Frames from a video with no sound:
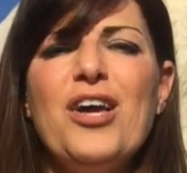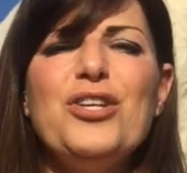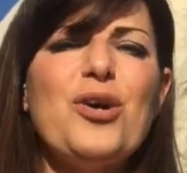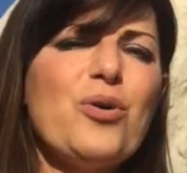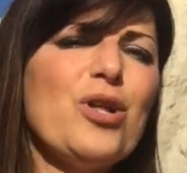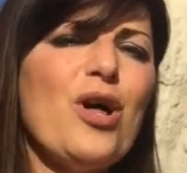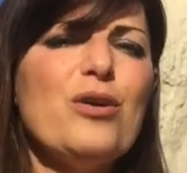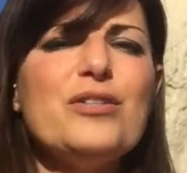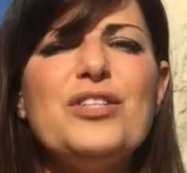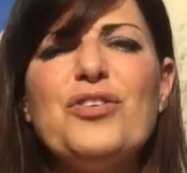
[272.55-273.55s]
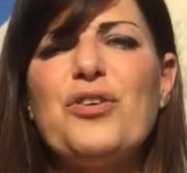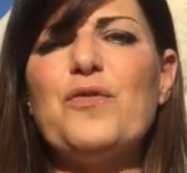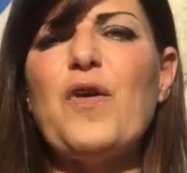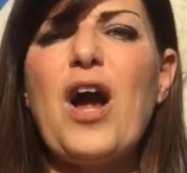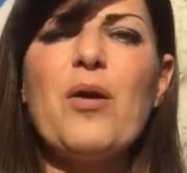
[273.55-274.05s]
you know, clothes and your
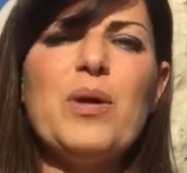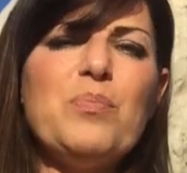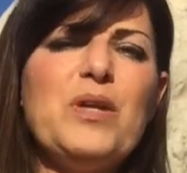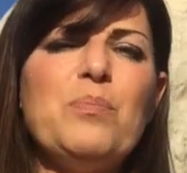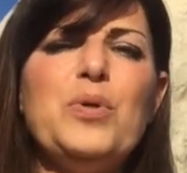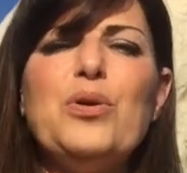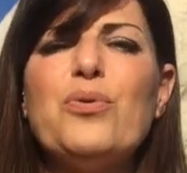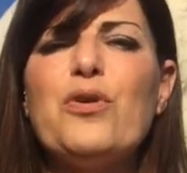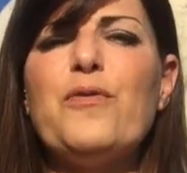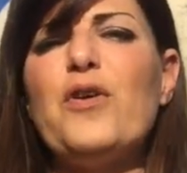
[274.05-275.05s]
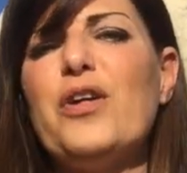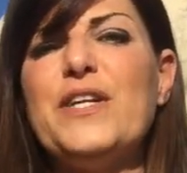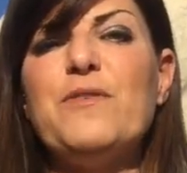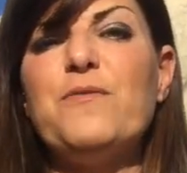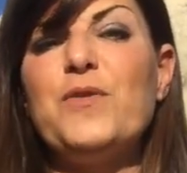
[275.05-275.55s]
environment be beautiful
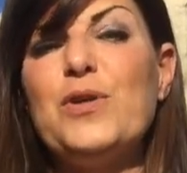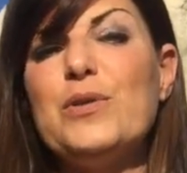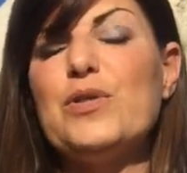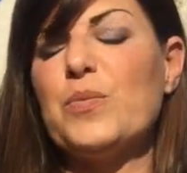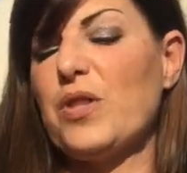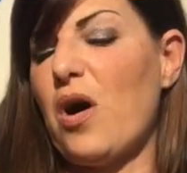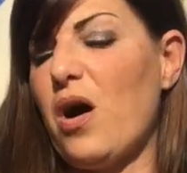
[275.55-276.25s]
and infused with